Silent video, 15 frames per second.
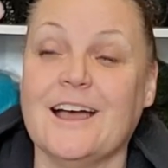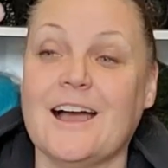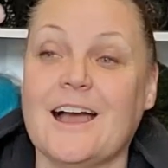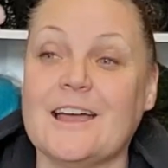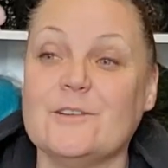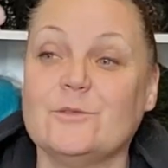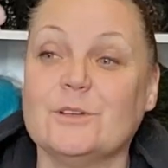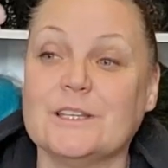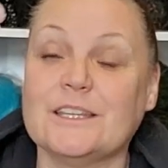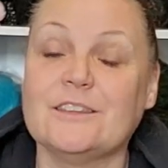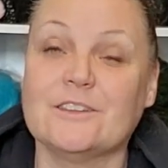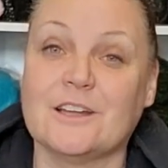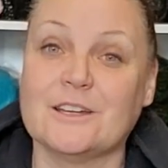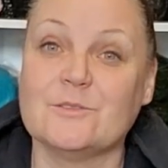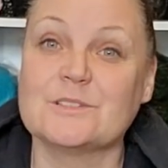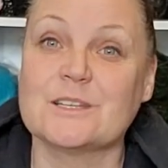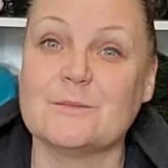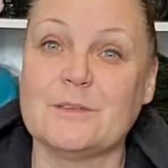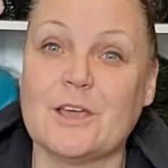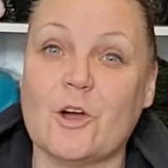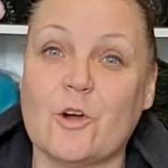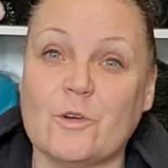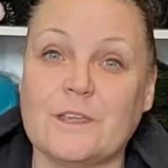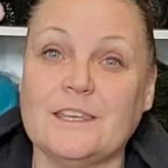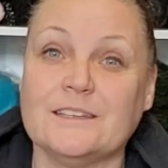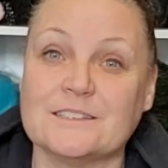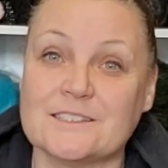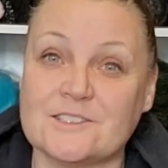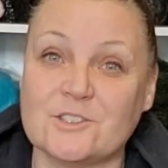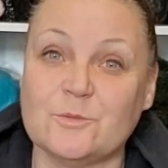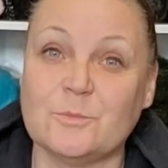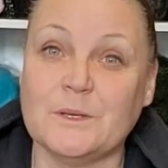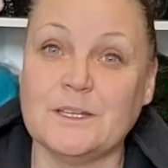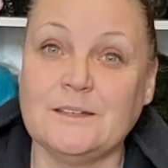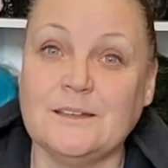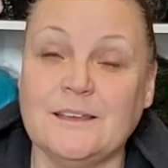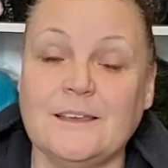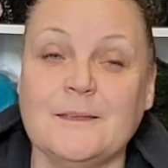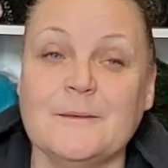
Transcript: I really thought it was going to be hokey and stupid,